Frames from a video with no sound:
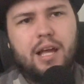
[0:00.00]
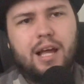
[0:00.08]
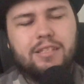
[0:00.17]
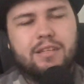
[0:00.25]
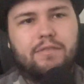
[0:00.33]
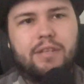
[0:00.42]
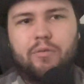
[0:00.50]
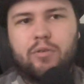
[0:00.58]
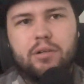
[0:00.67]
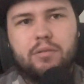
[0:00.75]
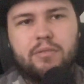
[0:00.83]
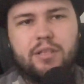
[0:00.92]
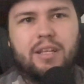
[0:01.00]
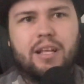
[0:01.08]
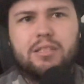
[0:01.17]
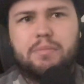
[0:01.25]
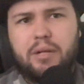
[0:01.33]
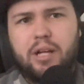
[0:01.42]
as if they were the
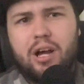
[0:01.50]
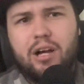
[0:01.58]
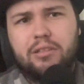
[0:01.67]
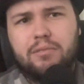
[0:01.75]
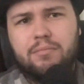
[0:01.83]
next Pagong?